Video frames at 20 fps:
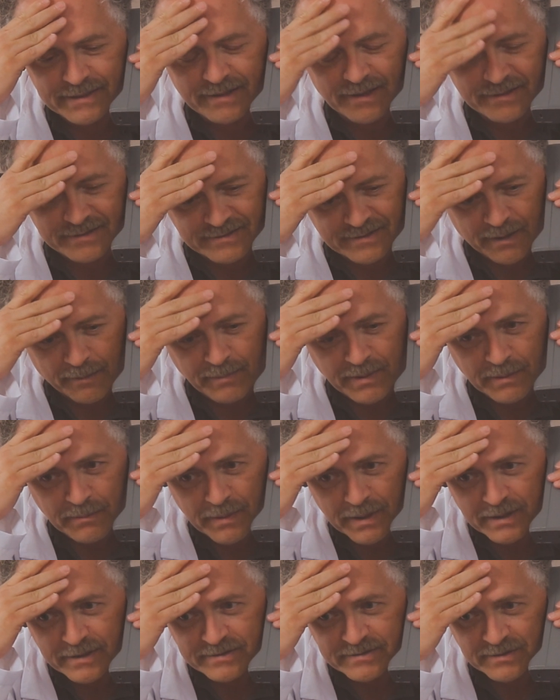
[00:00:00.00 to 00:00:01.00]
Listen, I'm in the
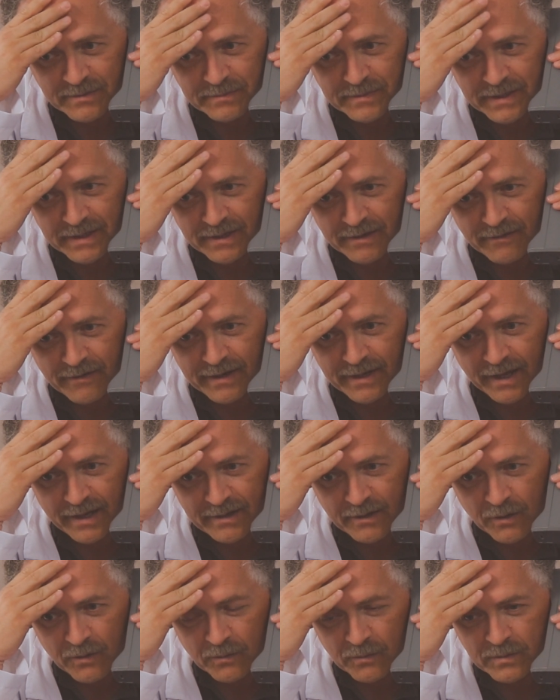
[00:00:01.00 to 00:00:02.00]
middle of something here. I
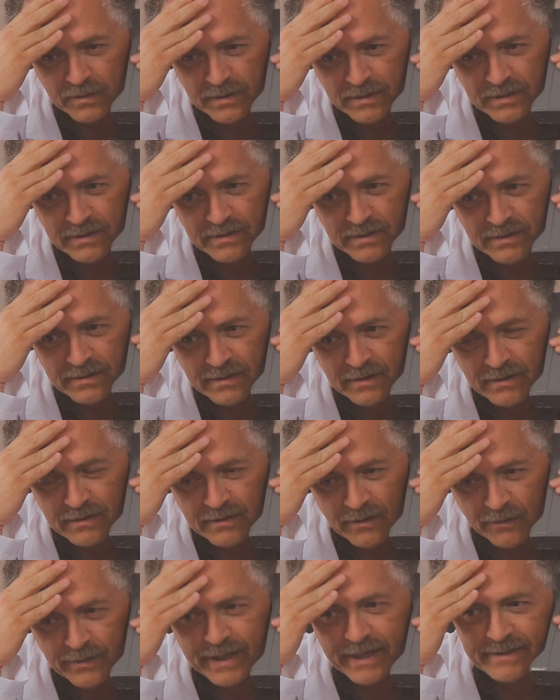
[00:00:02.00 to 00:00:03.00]
gotta go.
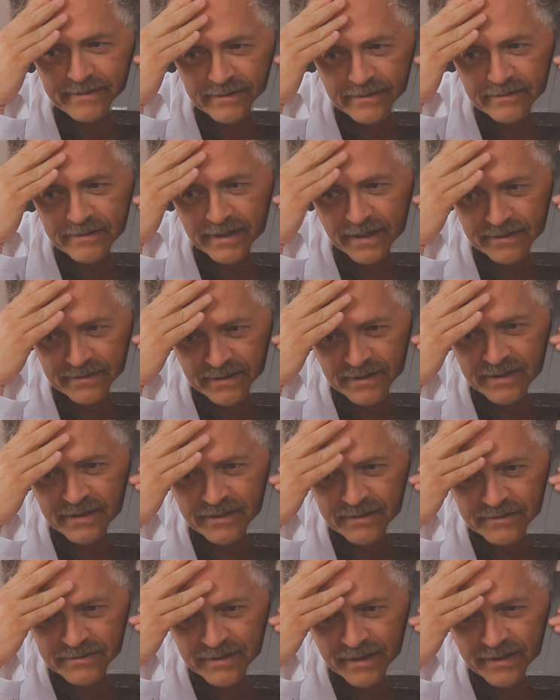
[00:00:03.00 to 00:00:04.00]
Okay, dear. Yeah,
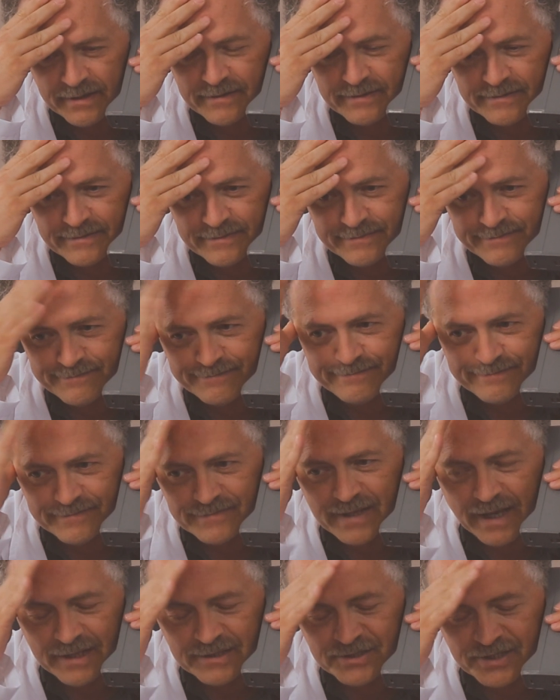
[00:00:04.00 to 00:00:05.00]
anything you say.
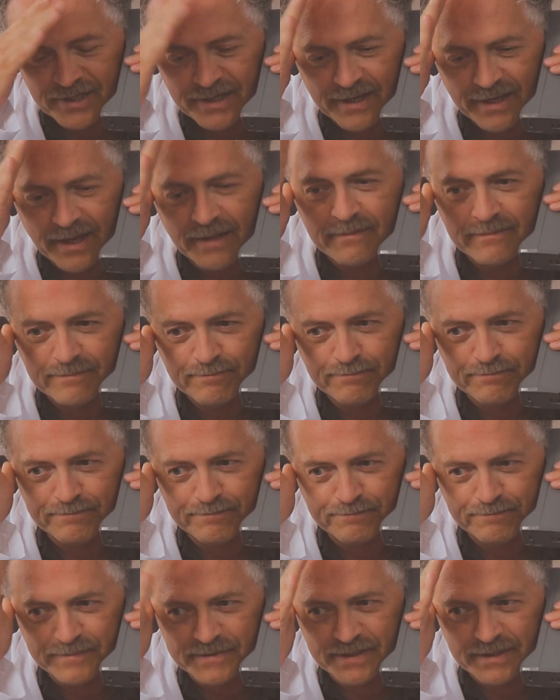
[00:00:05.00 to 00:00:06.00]
I'll check again.
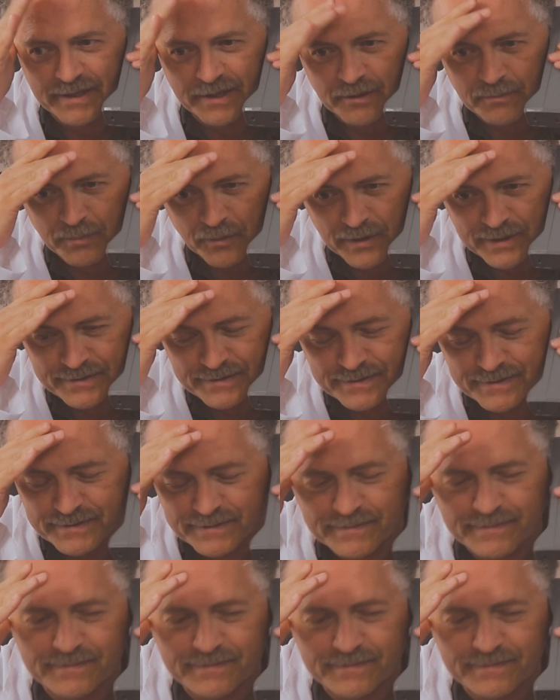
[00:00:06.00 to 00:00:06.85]
See you later, boss.